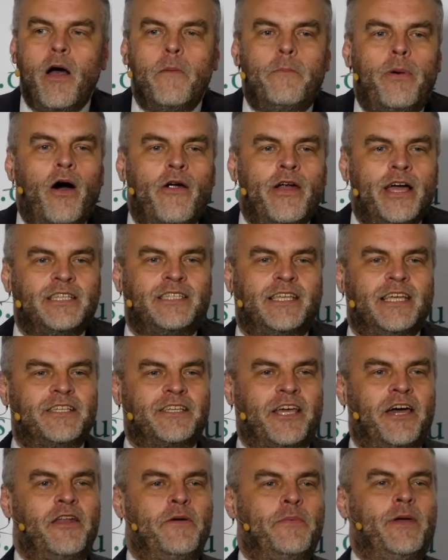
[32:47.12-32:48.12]
Boris is
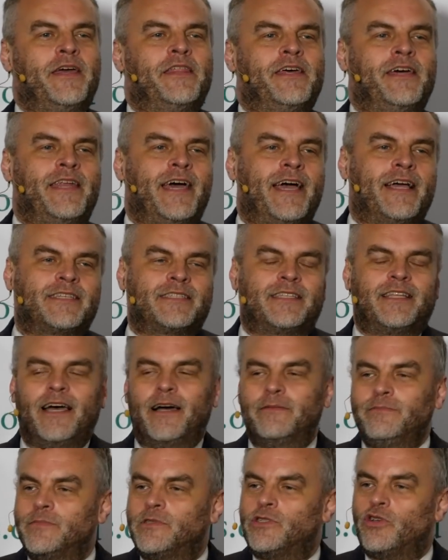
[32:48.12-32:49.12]
going to be the next
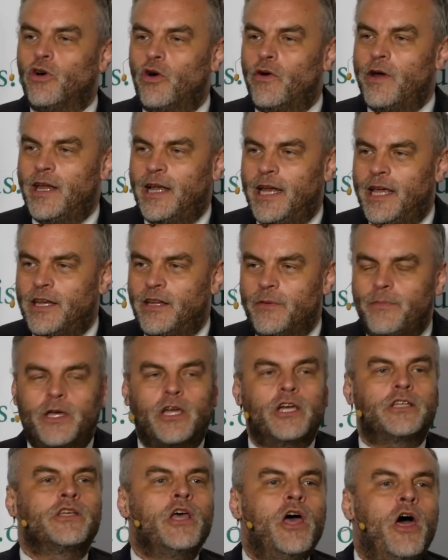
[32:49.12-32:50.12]
Tory leader,
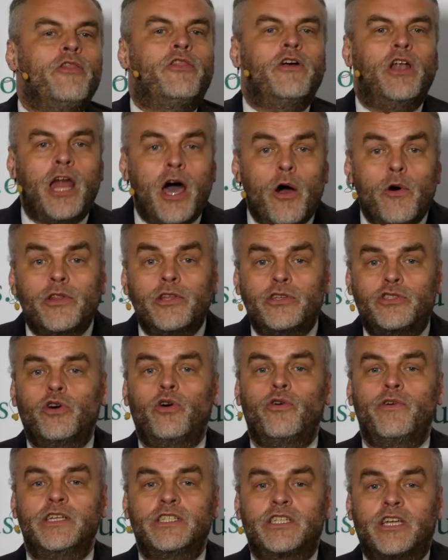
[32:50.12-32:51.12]
because the lower the
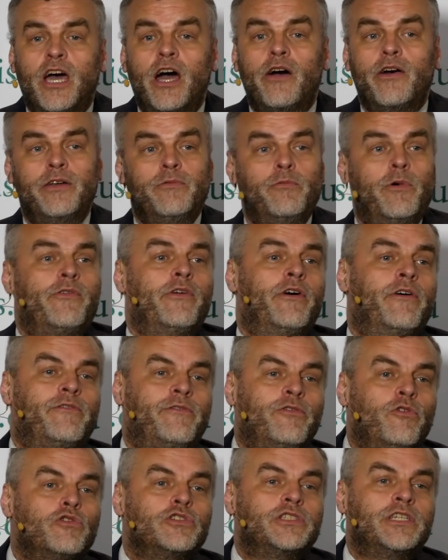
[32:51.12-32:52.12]
Tories go, and we're at
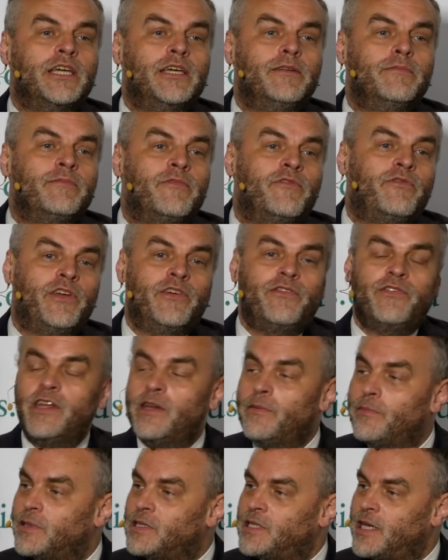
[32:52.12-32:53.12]

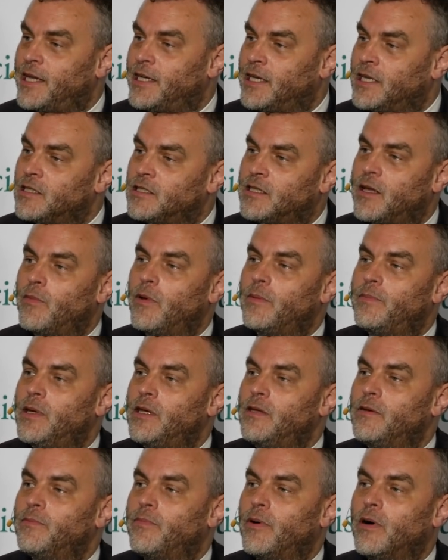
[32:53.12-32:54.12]
14-15% in some
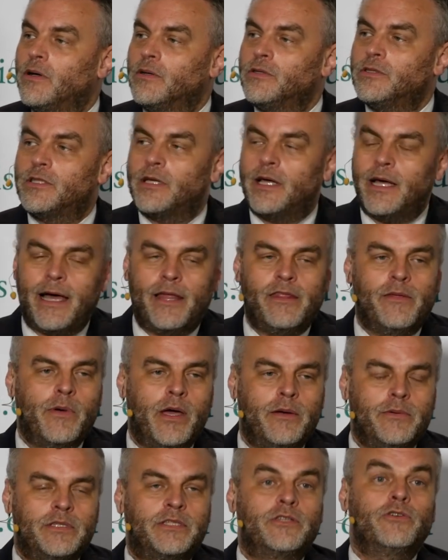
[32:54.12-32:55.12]
opinion polls at the
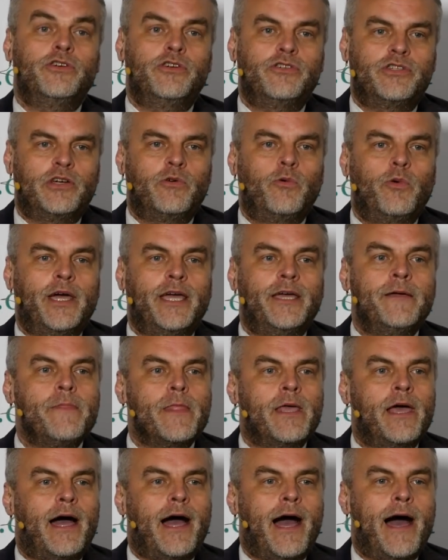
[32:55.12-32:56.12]
moment, still using we,
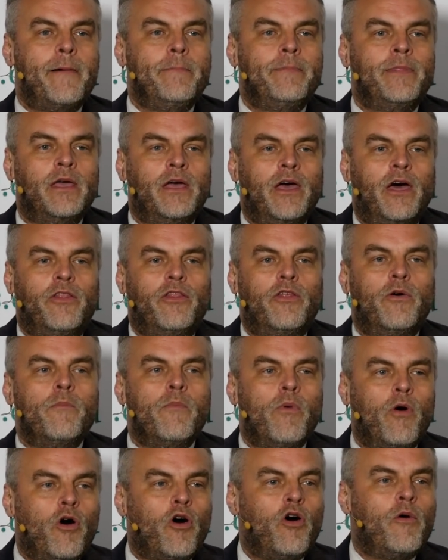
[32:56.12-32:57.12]
the
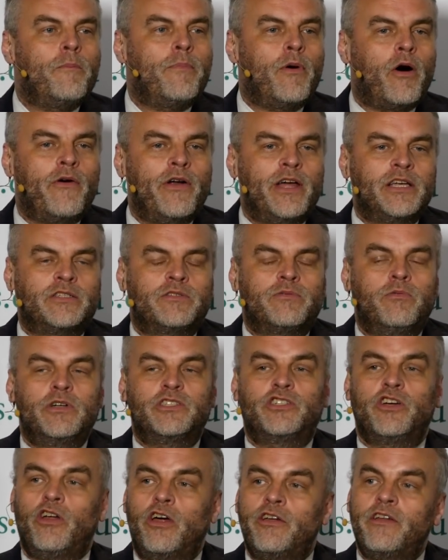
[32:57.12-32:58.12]
more Boris,
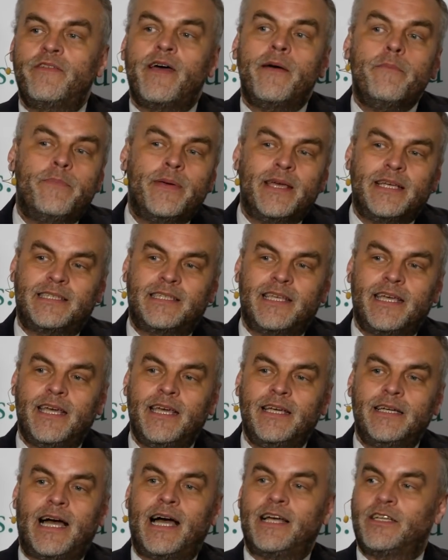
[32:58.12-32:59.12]
which a lot of MPs
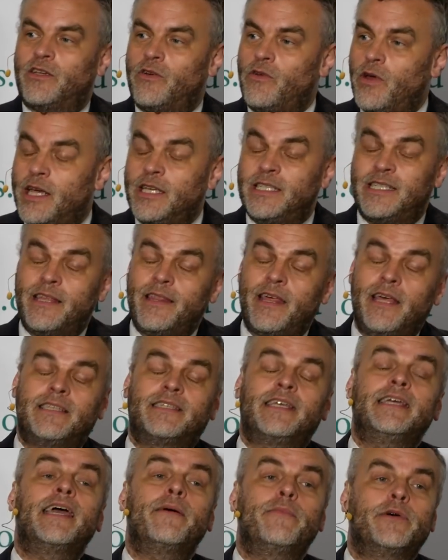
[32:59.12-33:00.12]
they
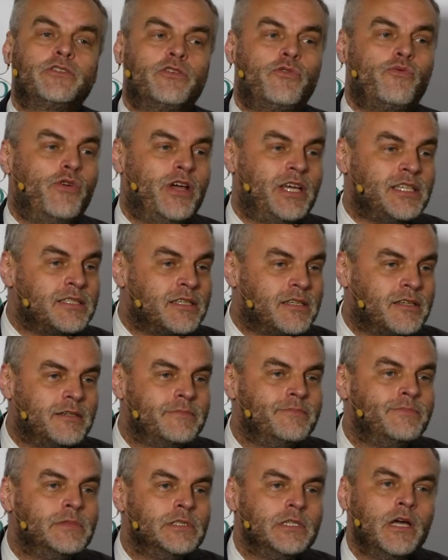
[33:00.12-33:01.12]
see him as a risk.
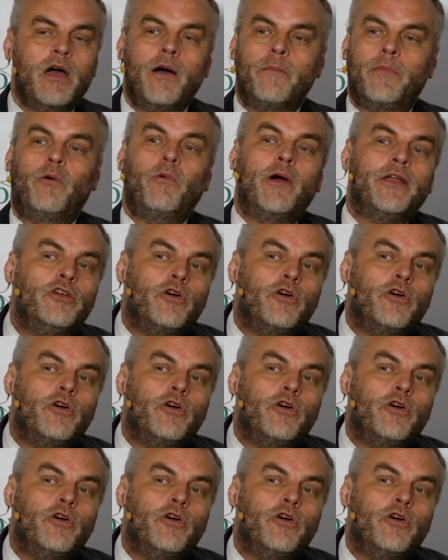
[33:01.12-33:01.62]
But when